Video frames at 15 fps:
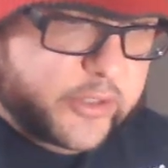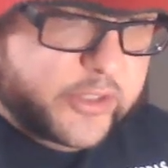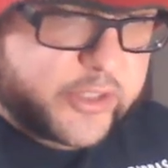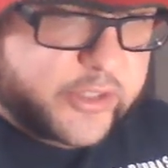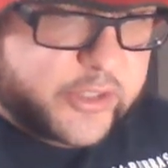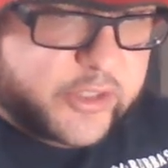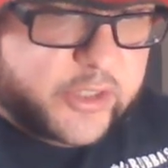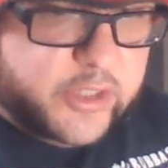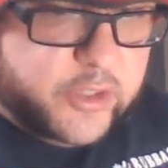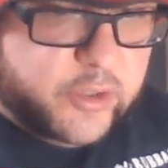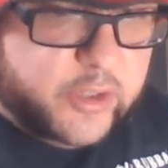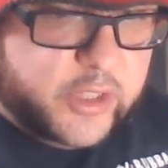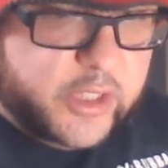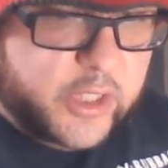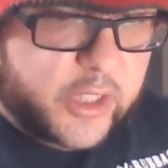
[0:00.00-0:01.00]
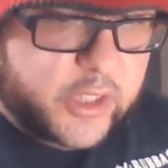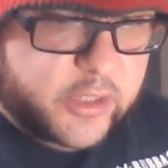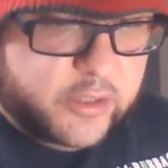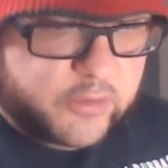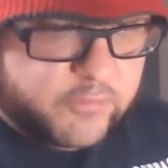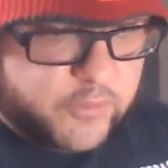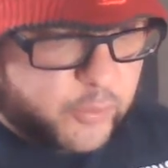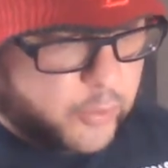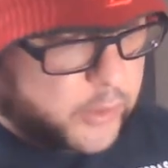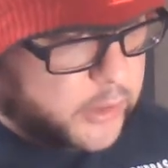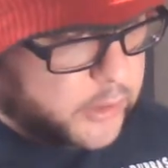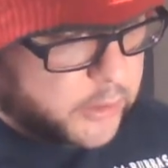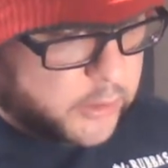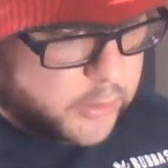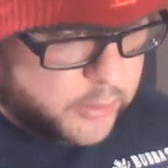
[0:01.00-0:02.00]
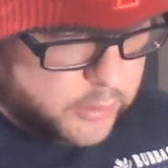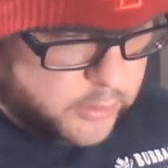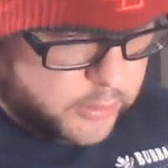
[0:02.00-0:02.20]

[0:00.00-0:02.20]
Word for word: this is near the end of the run.